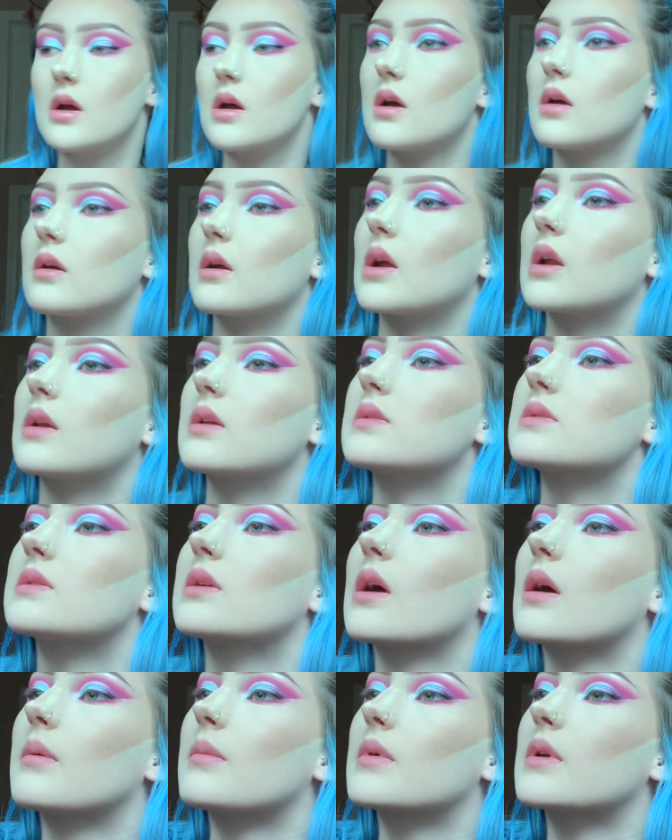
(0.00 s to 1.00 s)
Alrighty, so
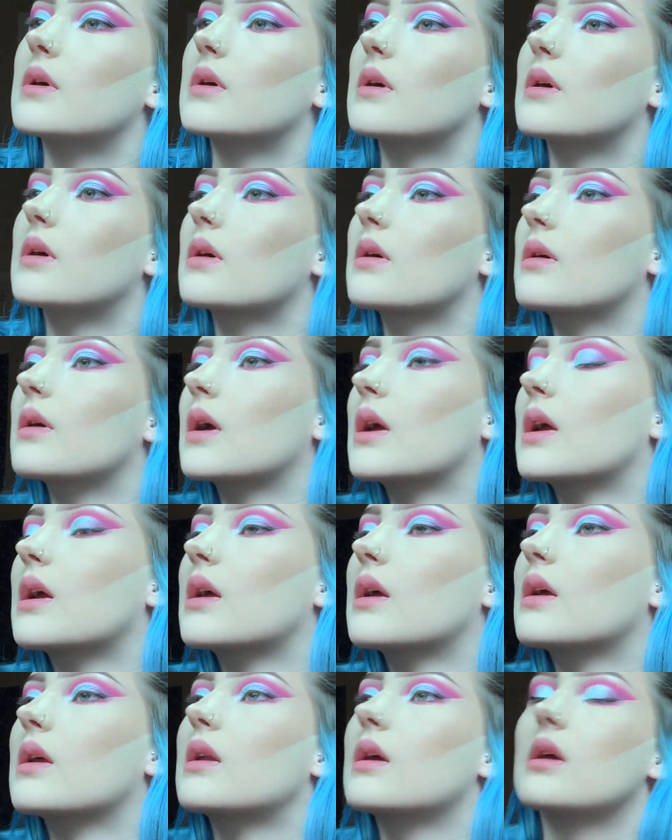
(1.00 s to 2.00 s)
now I'm gonna go
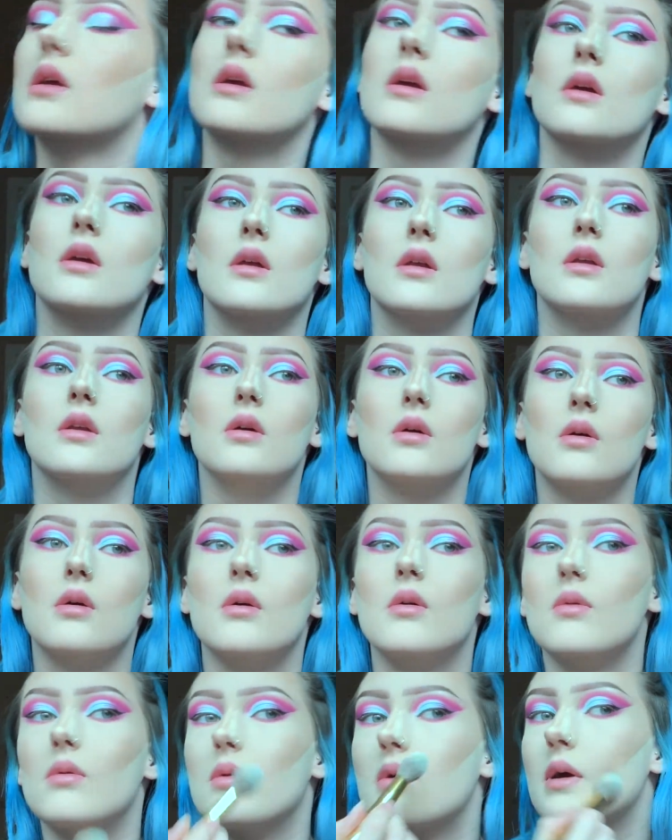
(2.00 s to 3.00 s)
ahead and
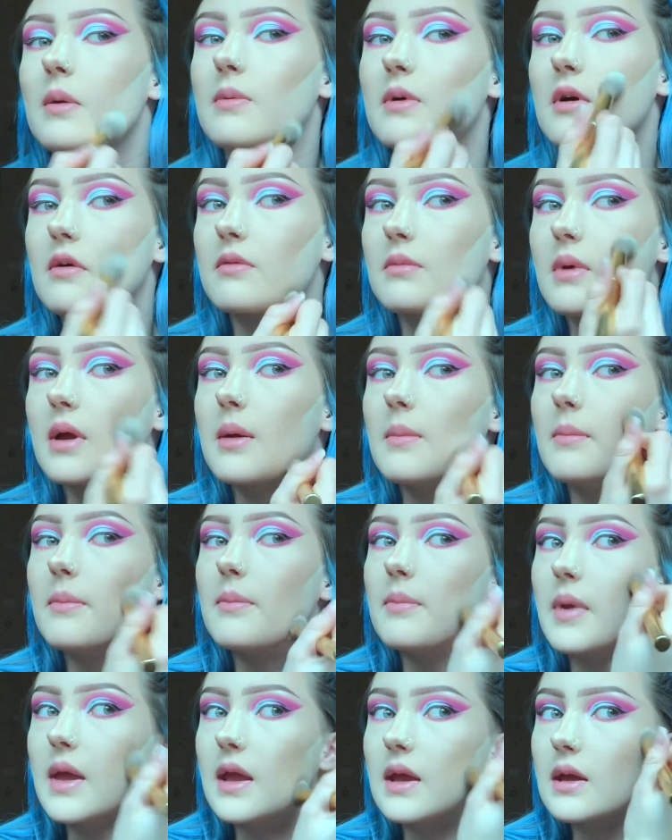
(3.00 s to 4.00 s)
wipe off my
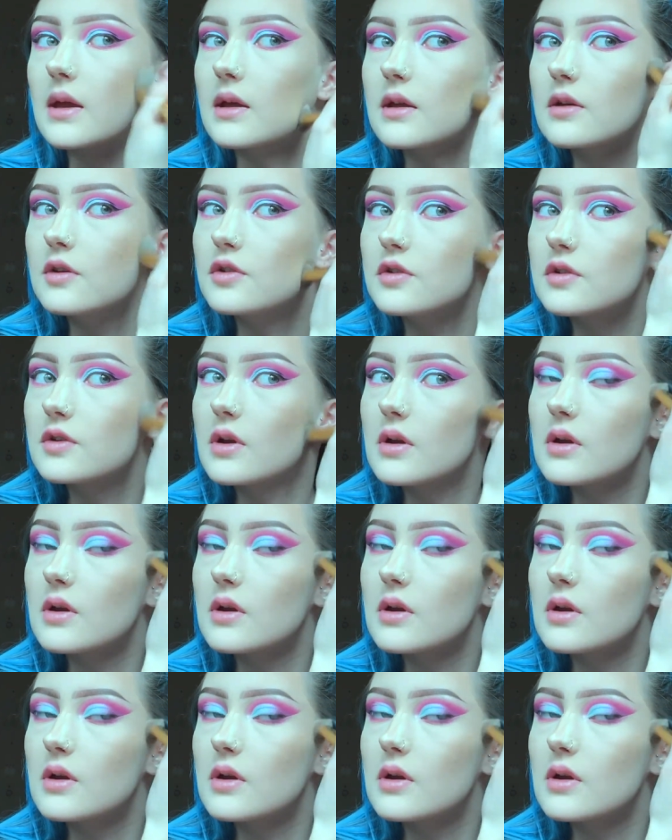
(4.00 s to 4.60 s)
bakeage,